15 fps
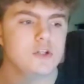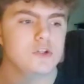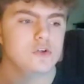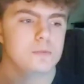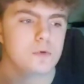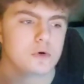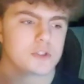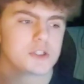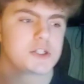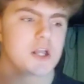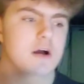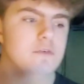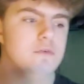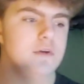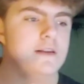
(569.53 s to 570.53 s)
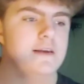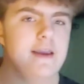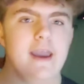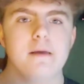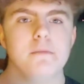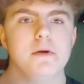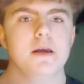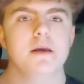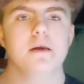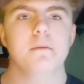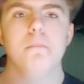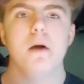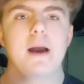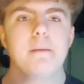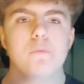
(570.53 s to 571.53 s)
do more stuff with the gaming,
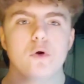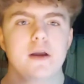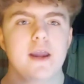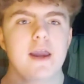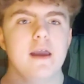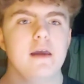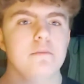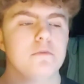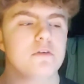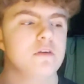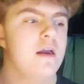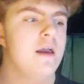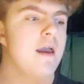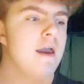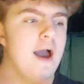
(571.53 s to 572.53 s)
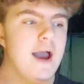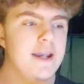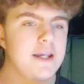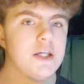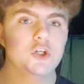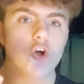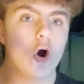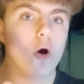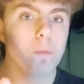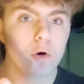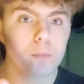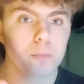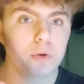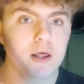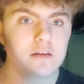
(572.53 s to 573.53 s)
buy more games, I can go
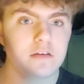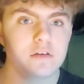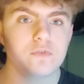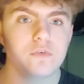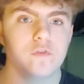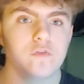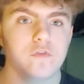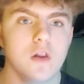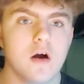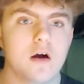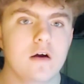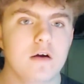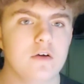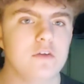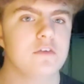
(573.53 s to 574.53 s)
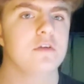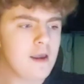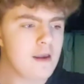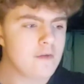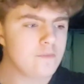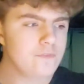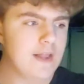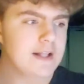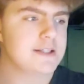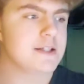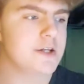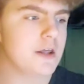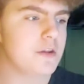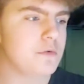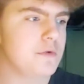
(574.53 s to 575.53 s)
more places for vlogs. That's
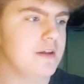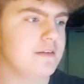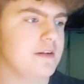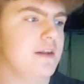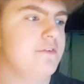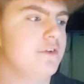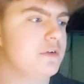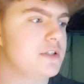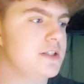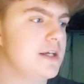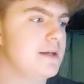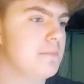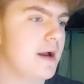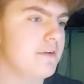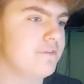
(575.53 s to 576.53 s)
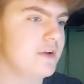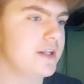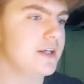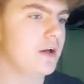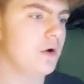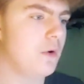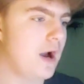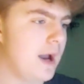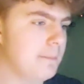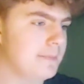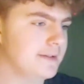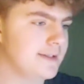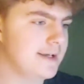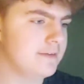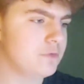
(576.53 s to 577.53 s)
another reason. If you've seen my video, I
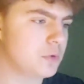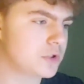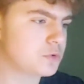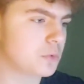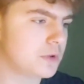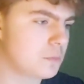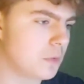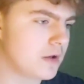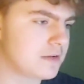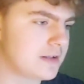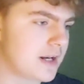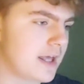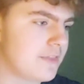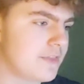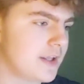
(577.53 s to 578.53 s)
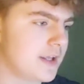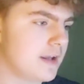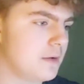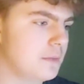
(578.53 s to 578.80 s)
believe, which one was it? I think it